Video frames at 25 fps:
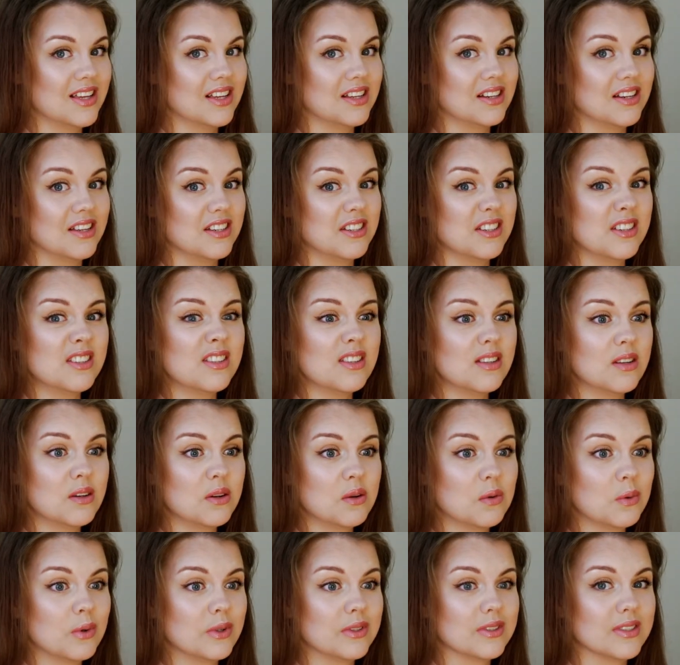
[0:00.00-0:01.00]
And I just don't
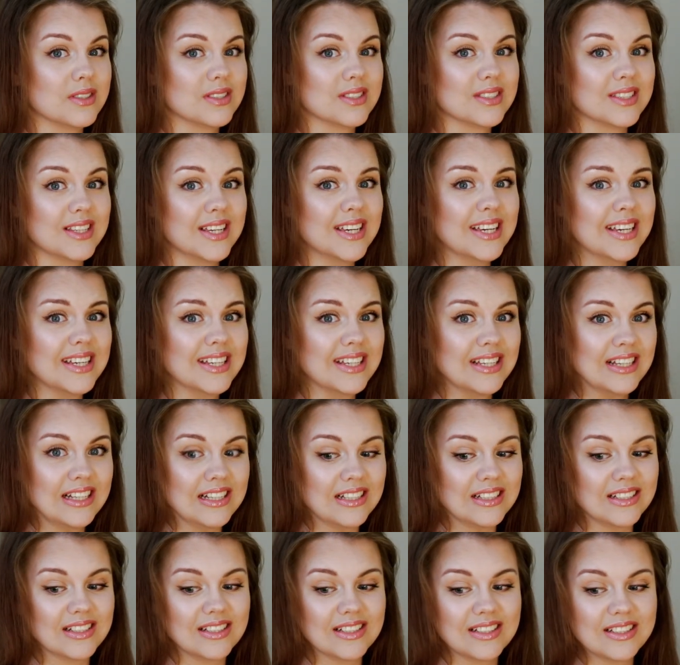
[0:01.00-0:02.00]
know what to say.
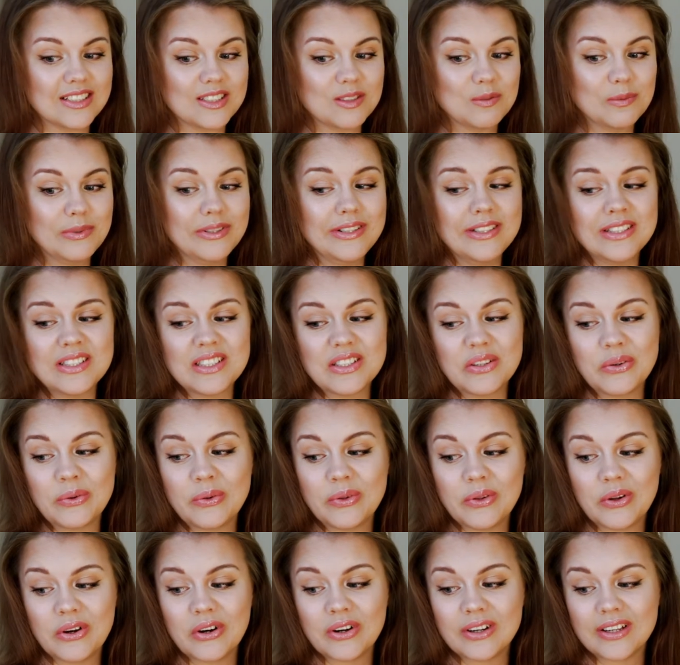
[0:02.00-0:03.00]
It's been so
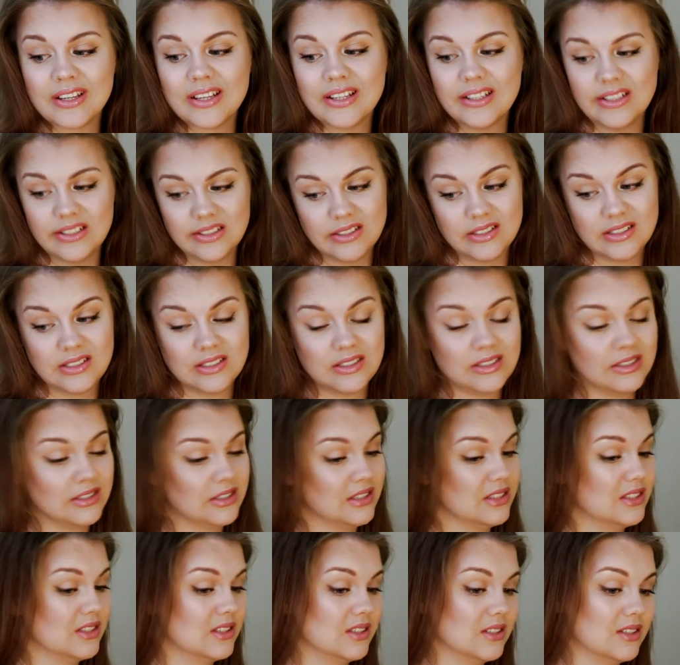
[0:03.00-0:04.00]
long and
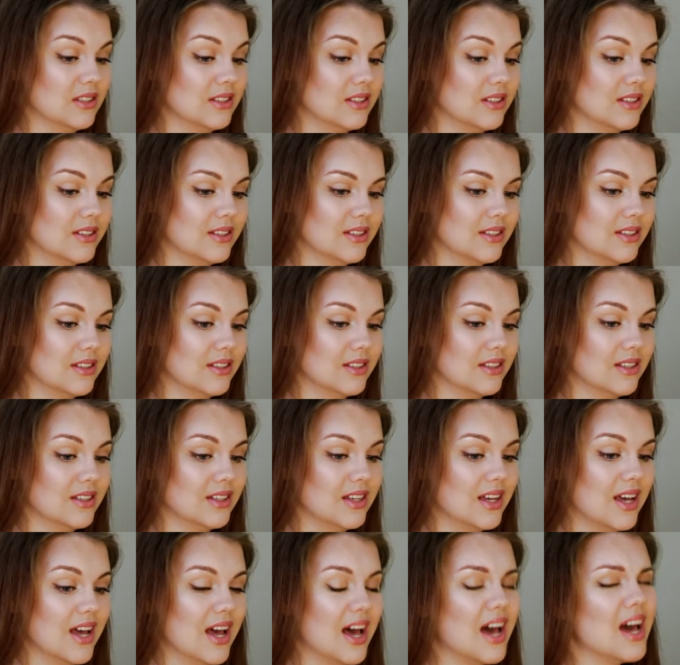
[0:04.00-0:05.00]
it's...
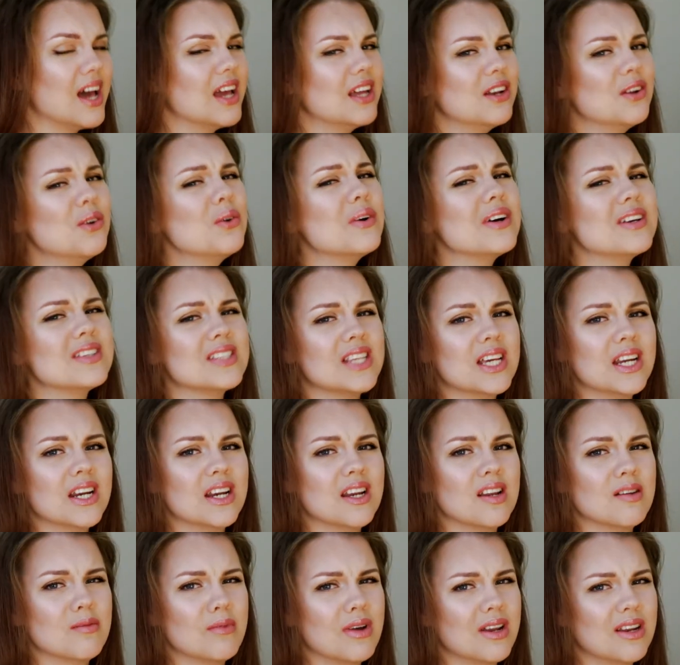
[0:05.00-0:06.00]
I know I said
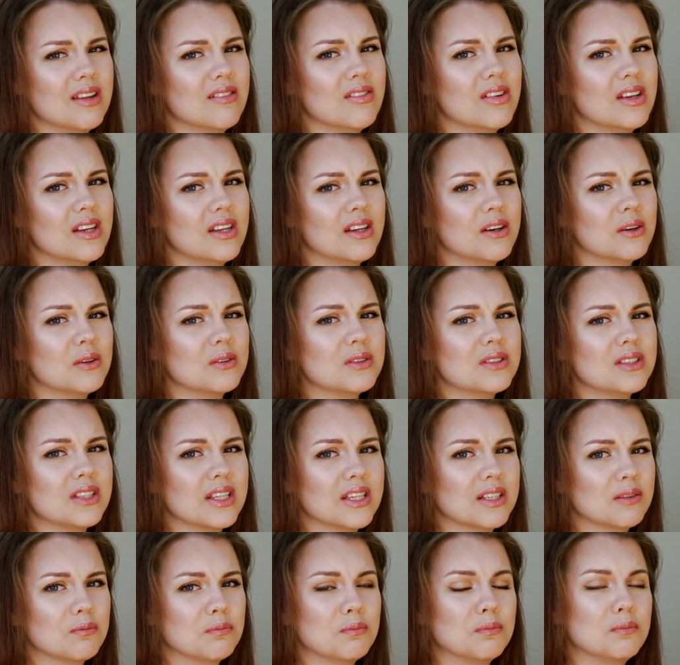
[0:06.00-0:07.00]
it in many videos,
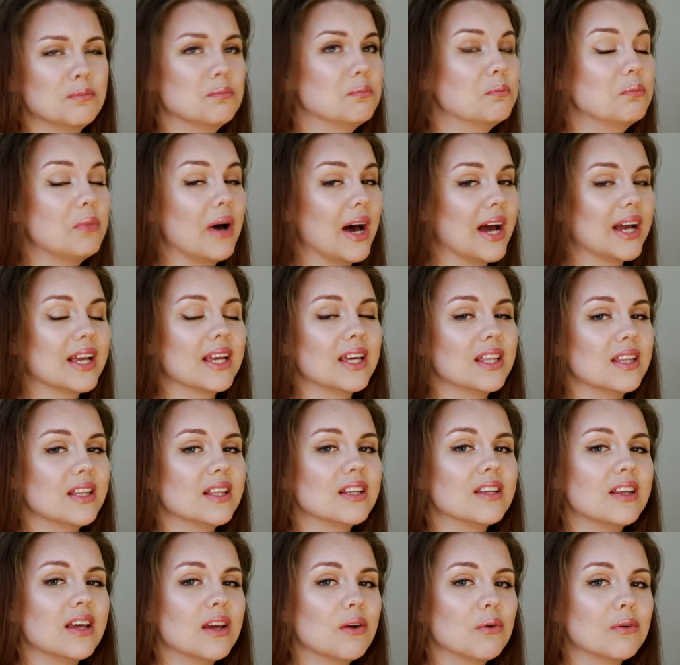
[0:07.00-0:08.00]
like back in
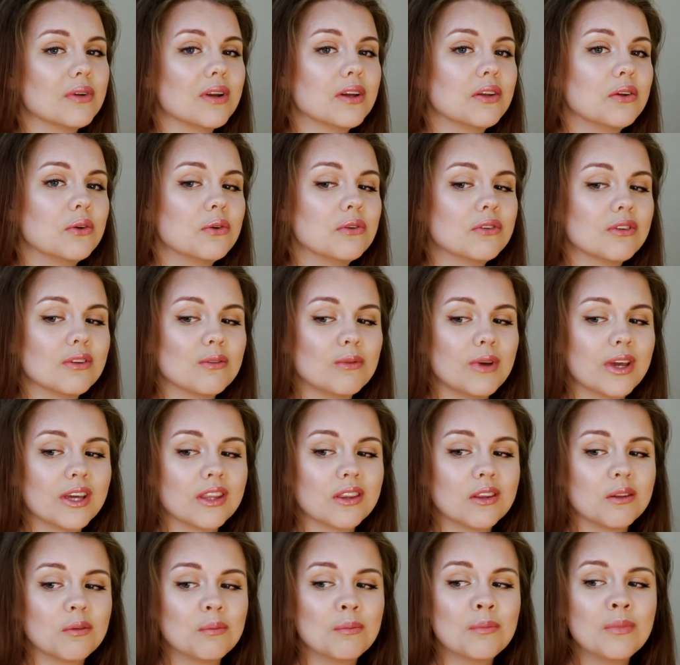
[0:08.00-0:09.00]
the day when I used to
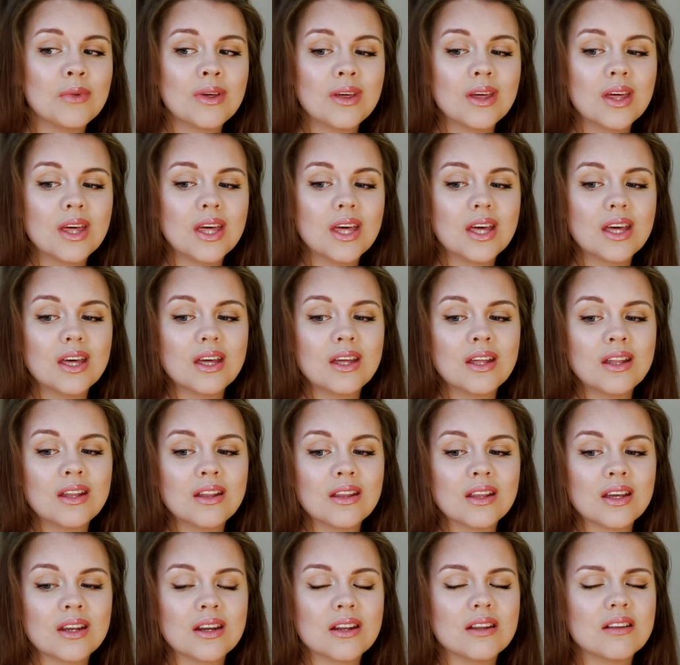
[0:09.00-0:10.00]
make them,
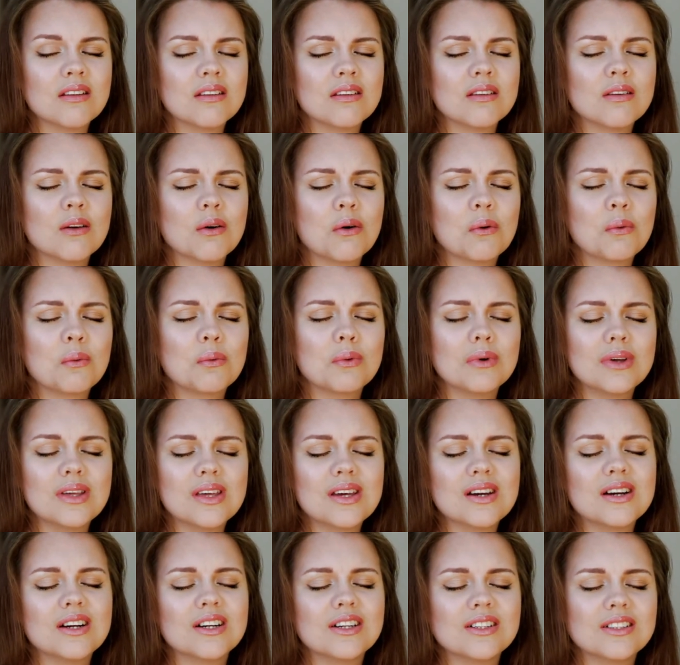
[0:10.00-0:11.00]
that it's so
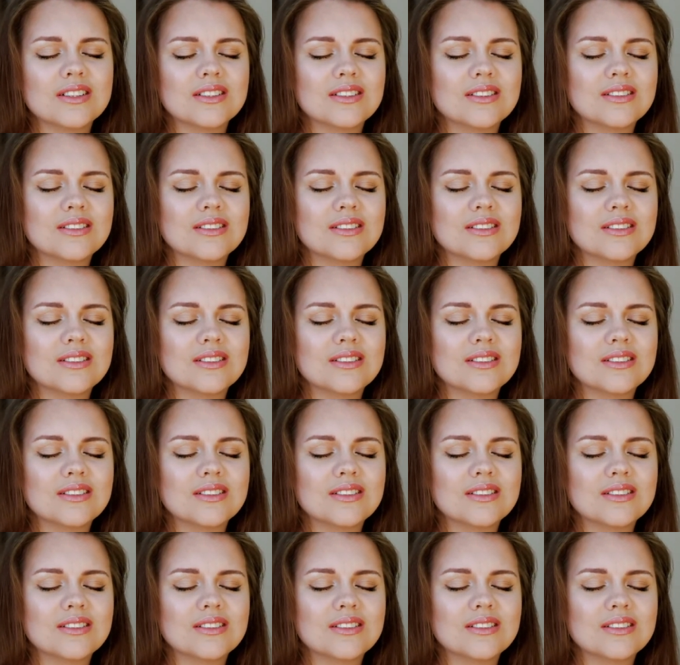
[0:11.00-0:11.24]
weird.